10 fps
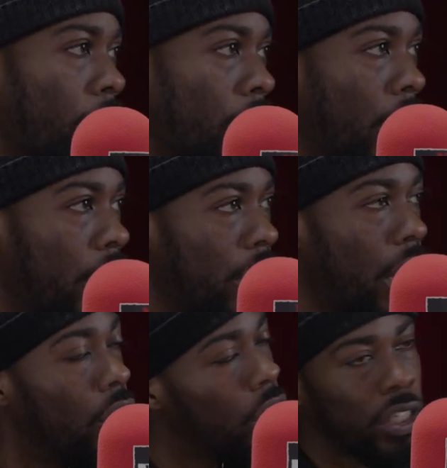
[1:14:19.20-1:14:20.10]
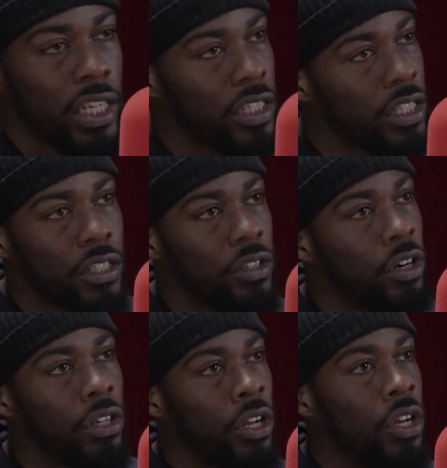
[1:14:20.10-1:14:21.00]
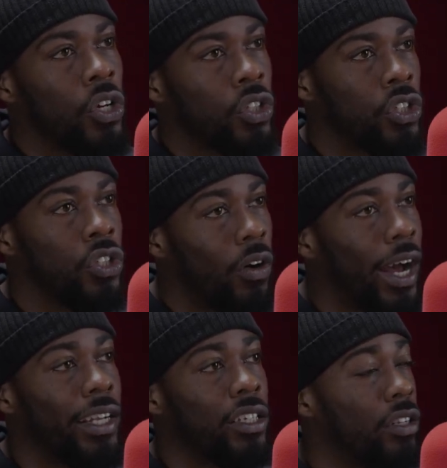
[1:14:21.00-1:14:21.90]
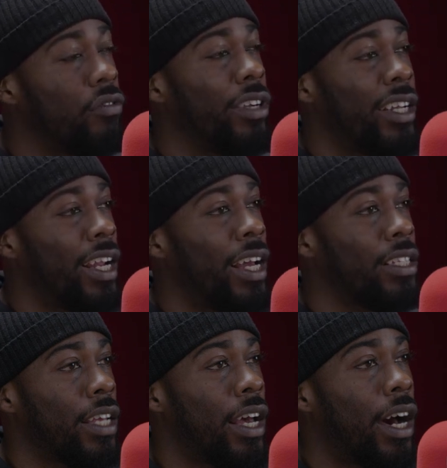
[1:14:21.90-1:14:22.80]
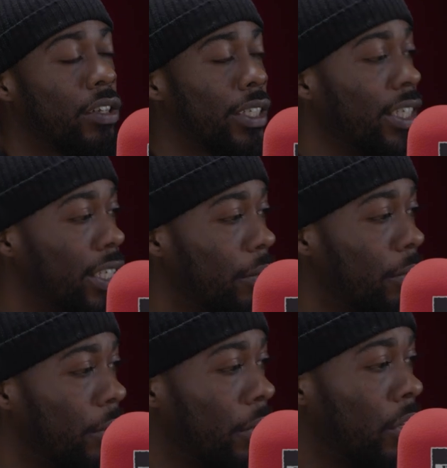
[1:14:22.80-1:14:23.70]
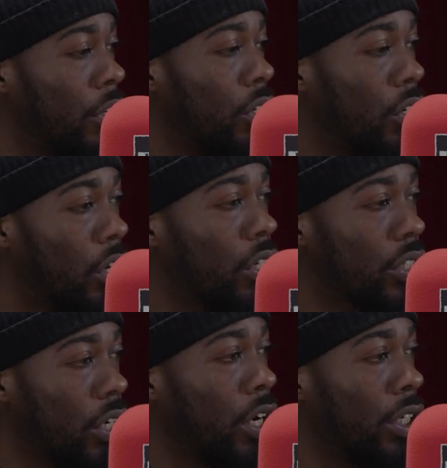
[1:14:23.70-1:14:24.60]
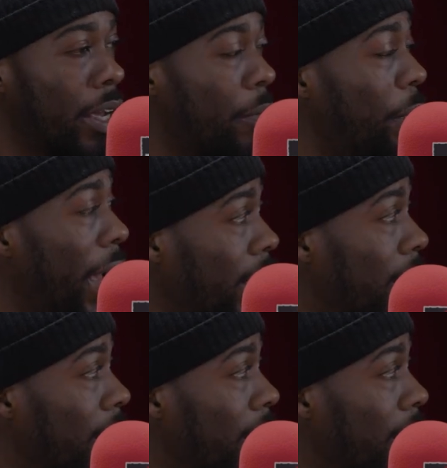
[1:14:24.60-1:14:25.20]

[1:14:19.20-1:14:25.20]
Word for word: Yeah, no, nah, Loch Ness is Loch. Because you know what I didn't realize, yeah, how deep locks are. They're mad